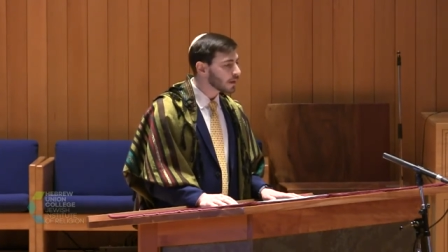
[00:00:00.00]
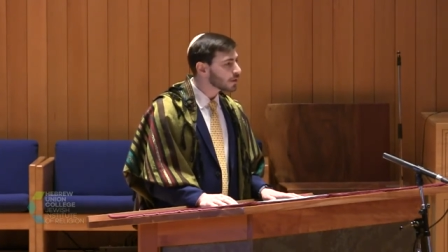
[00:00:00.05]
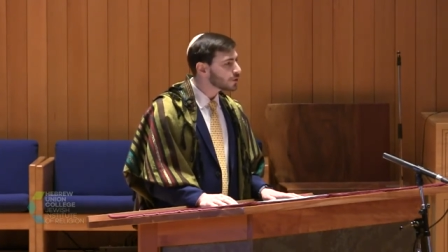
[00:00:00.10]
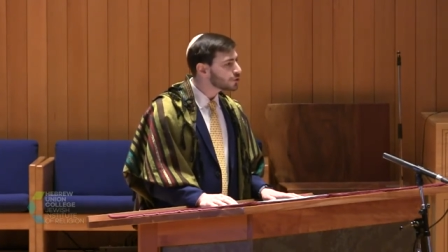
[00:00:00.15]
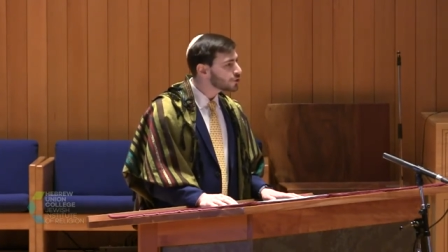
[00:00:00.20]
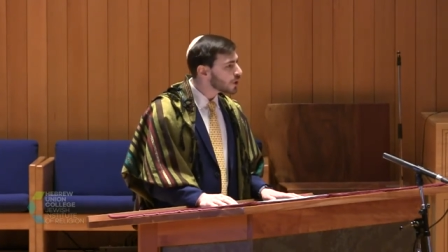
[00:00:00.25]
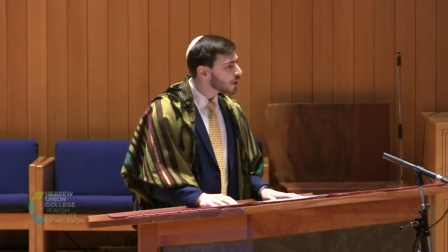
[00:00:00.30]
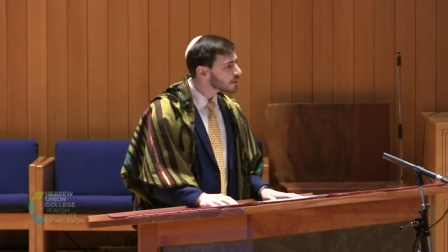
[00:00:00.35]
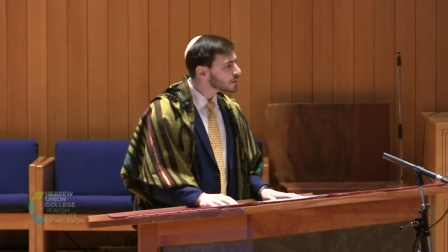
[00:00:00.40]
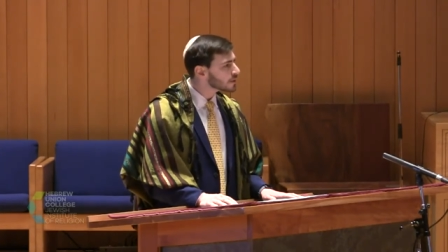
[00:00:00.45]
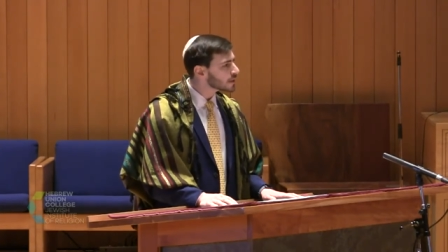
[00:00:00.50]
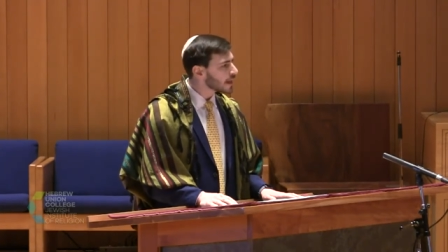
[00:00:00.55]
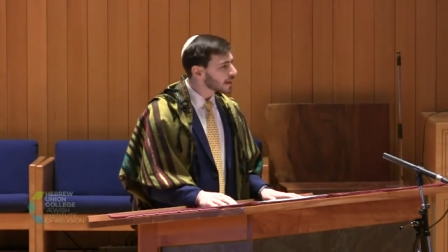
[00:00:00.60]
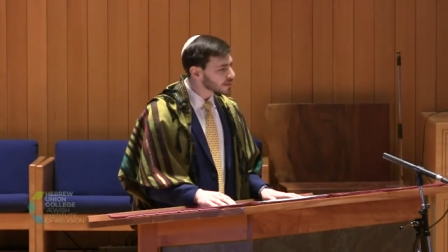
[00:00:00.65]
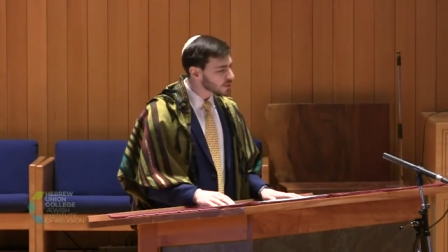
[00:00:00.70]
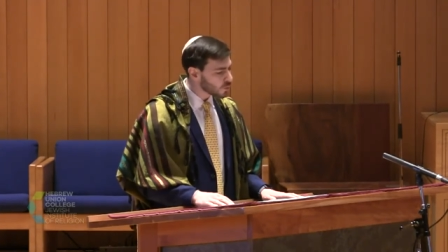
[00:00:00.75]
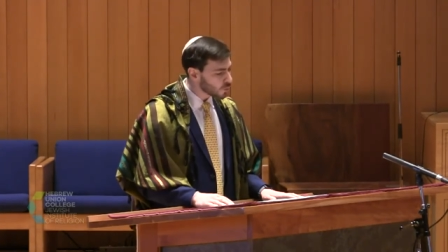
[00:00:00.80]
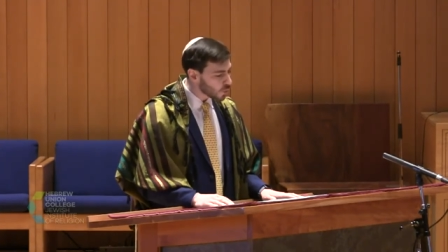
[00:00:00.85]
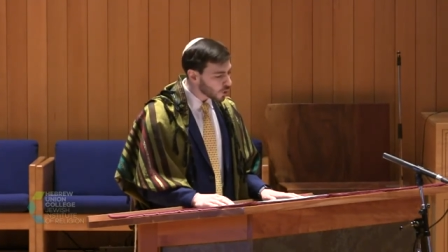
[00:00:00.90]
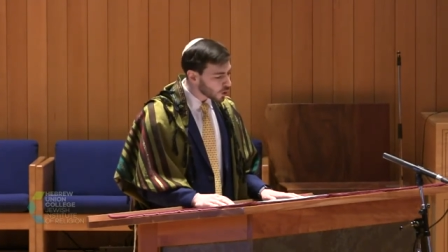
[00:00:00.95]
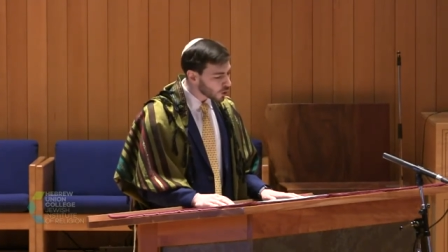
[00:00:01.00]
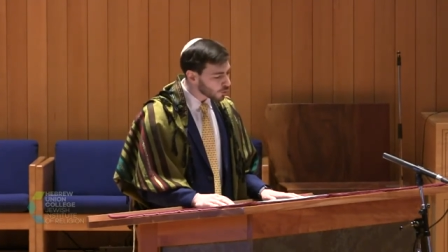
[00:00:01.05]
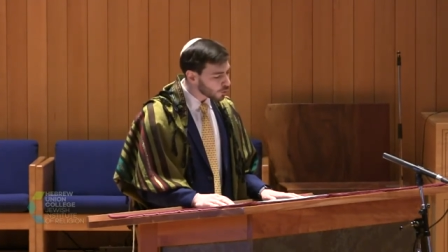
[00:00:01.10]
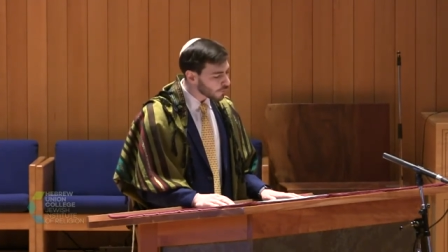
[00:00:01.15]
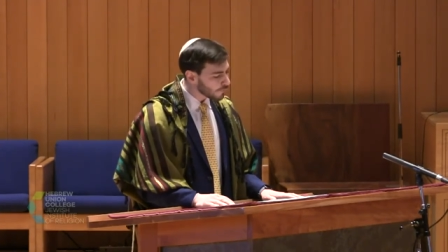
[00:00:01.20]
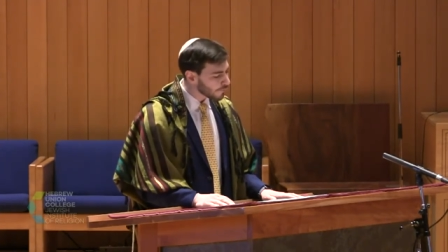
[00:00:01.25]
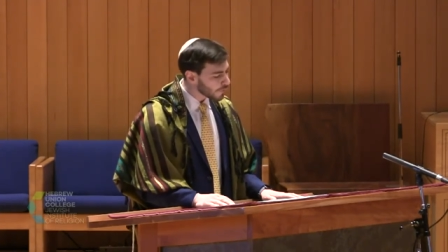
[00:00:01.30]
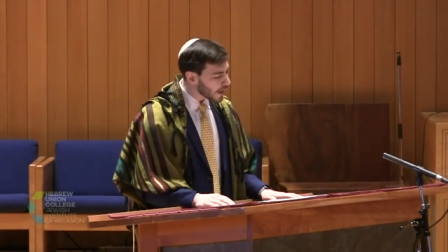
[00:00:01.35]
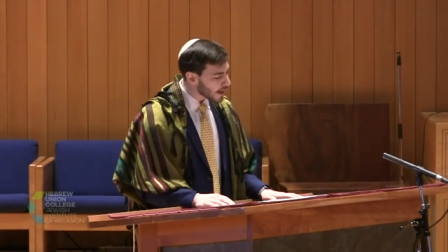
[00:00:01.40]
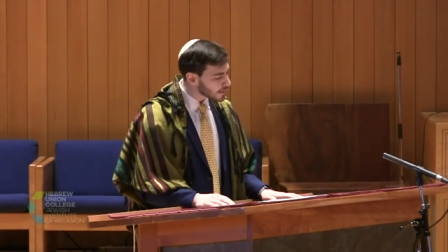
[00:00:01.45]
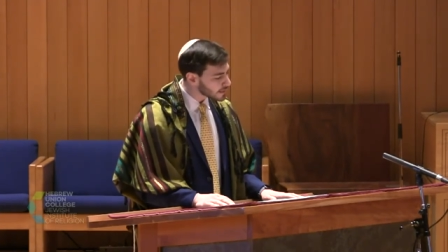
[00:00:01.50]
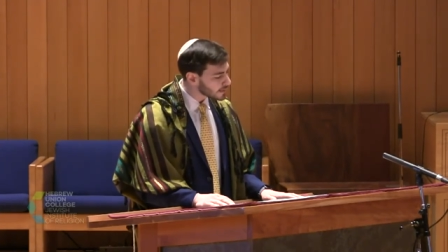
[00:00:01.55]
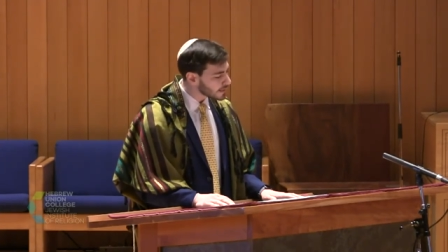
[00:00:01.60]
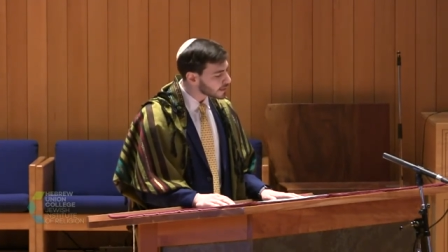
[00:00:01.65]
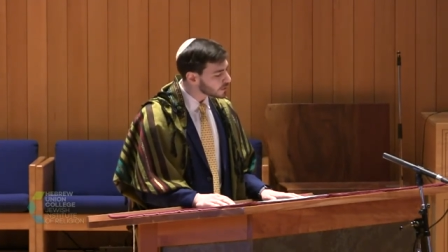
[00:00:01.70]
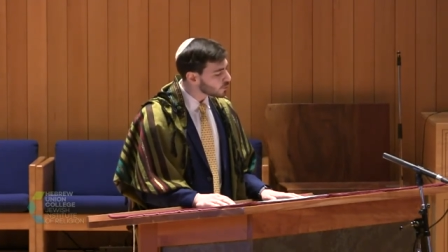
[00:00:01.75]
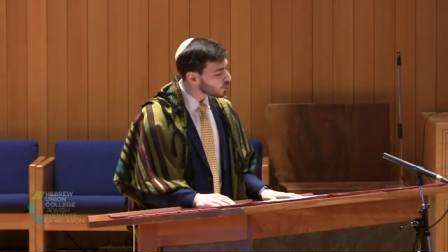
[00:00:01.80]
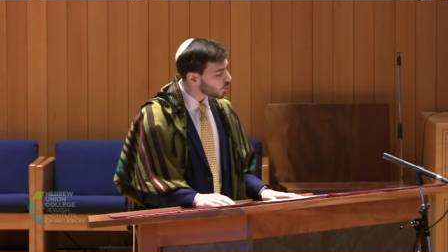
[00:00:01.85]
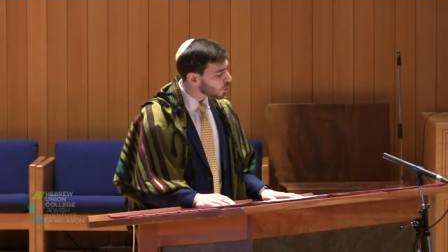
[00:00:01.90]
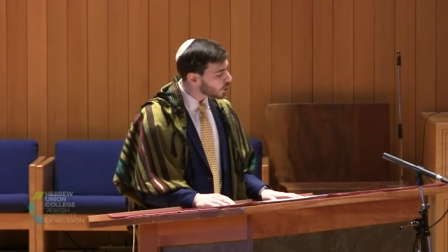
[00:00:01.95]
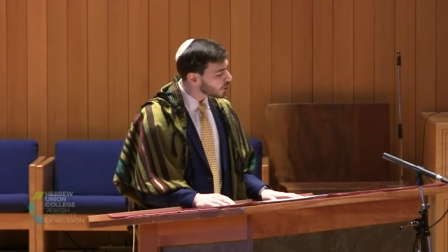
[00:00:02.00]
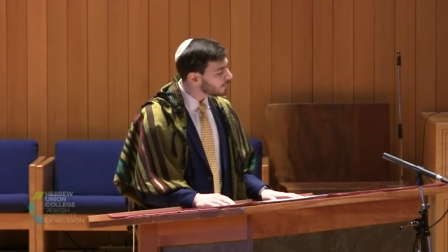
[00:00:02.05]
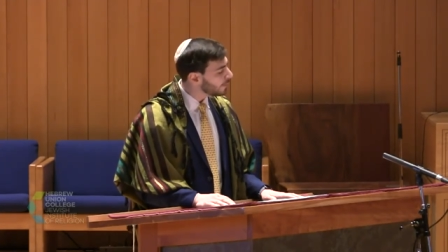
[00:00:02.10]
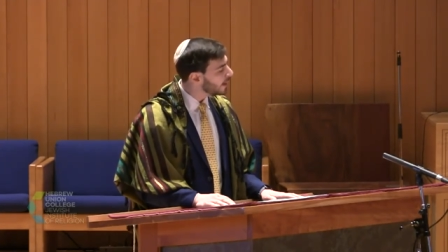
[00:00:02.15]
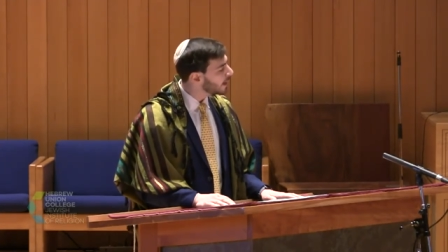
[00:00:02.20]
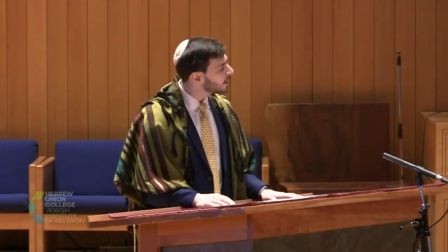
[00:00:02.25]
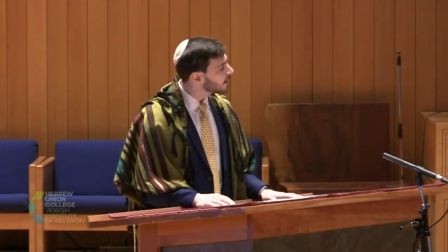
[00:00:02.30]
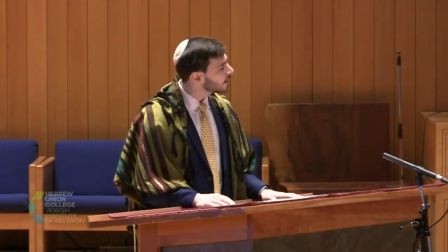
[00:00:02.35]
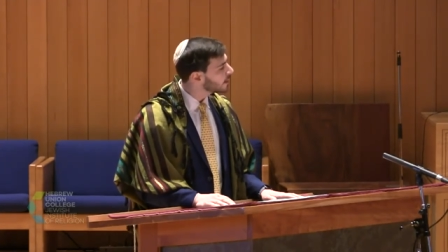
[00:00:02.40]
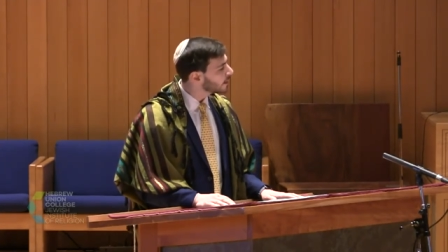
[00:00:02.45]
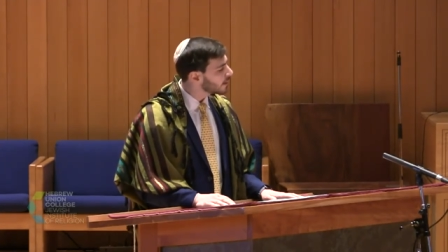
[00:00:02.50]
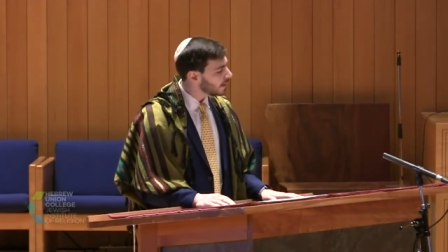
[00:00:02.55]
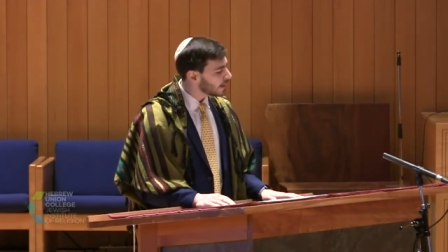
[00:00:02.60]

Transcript: just as a work reflects its workman